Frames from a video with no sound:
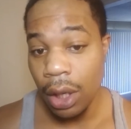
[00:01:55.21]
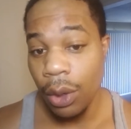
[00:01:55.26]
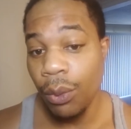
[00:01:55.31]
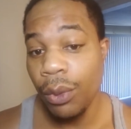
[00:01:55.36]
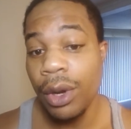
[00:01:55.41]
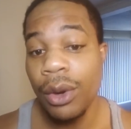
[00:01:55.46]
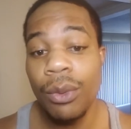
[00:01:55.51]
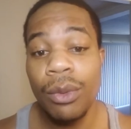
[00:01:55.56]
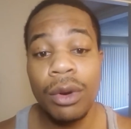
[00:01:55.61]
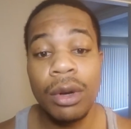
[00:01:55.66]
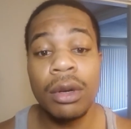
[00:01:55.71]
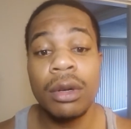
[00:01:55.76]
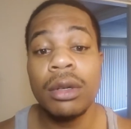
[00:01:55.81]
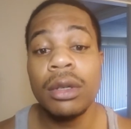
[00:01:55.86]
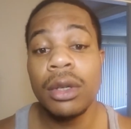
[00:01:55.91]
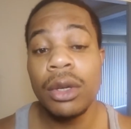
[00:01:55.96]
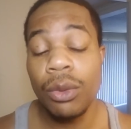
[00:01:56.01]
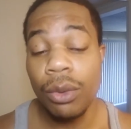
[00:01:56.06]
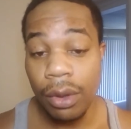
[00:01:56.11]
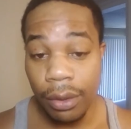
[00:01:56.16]
we will
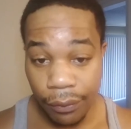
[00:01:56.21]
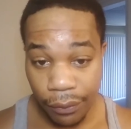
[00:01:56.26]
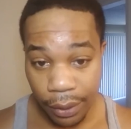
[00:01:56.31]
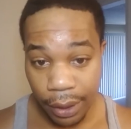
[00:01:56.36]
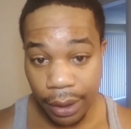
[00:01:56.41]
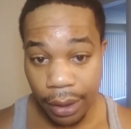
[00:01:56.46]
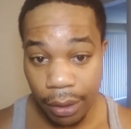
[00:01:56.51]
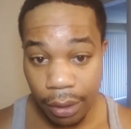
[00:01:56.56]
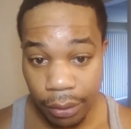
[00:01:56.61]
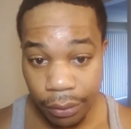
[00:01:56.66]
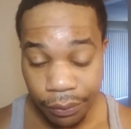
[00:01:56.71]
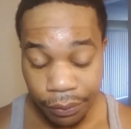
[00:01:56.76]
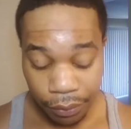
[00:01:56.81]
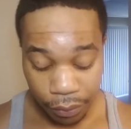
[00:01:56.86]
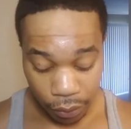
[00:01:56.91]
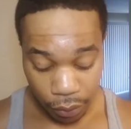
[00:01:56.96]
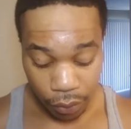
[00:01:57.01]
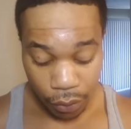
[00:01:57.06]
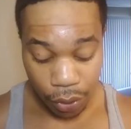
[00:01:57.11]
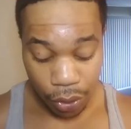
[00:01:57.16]
reveal
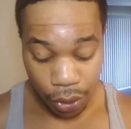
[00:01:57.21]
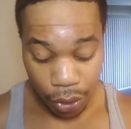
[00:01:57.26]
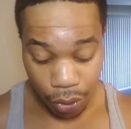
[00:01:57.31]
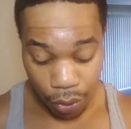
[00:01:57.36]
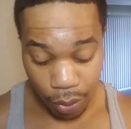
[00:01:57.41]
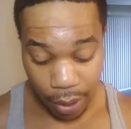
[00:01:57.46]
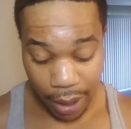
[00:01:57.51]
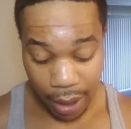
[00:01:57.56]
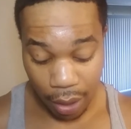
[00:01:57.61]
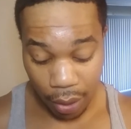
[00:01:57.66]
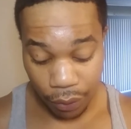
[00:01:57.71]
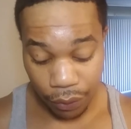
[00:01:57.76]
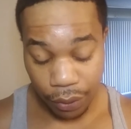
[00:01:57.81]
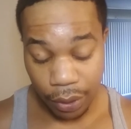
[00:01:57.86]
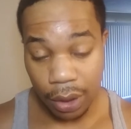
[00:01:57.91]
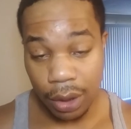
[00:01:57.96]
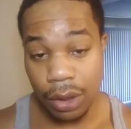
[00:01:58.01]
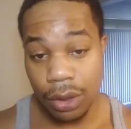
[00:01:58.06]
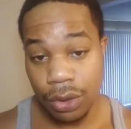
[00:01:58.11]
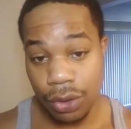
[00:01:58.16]
new
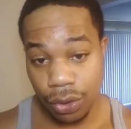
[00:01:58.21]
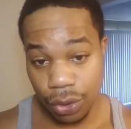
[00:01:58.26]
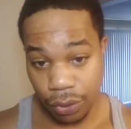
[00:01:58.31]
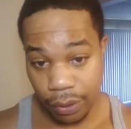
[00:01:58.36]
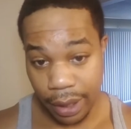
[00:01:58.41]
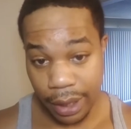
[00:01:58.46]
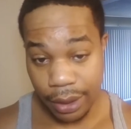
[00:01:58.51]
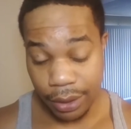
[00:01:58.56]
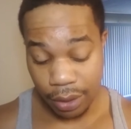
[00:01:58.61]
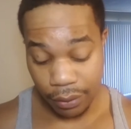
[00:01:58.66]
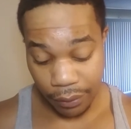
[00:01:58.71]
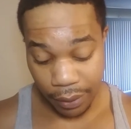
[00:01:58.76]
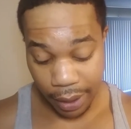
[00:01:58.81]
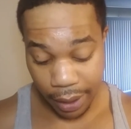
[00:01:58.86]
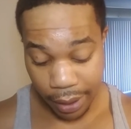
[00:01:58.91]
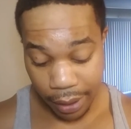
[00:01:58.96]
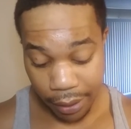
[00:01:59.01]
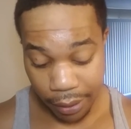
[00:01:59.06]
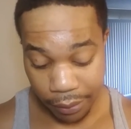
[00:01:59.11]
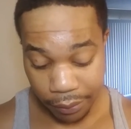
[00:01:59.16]
healthy strands of
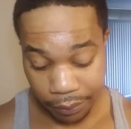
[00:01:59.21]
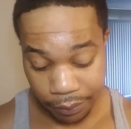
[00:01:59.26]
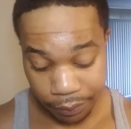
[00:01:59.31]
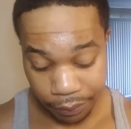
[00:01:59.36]
hair.